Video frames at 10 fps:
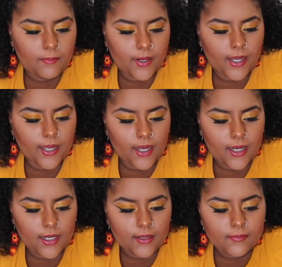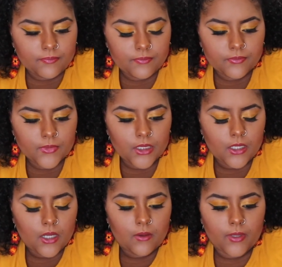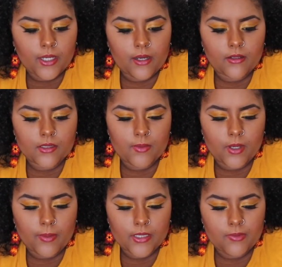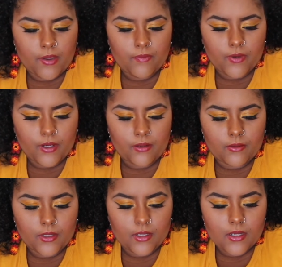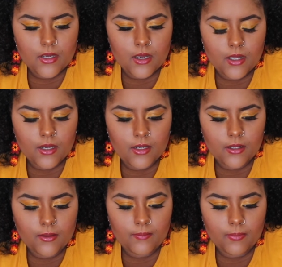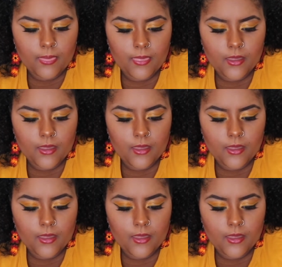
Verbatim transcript: but, um, what else? Let me go back to my phone. Um,